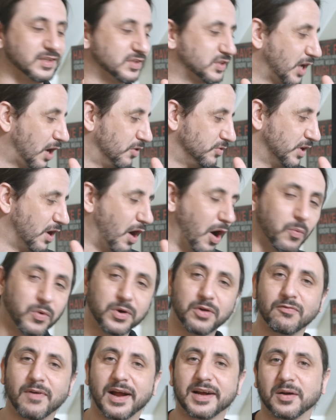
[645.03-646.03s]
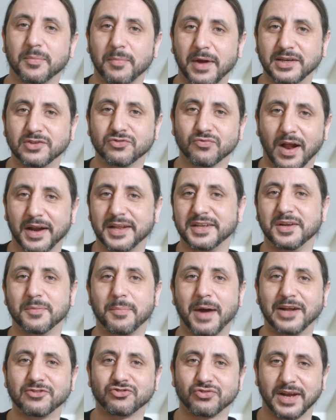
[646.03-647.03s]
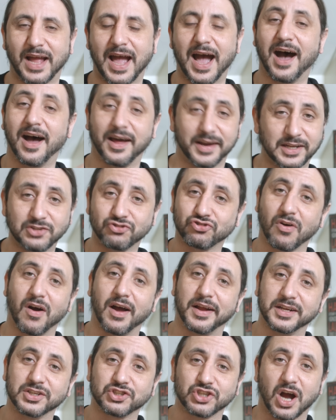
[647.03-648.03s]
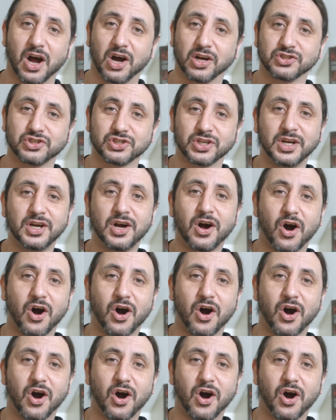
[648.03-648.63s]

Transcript: So, you know, I wouldn't recommend running your battery out and then trying to charge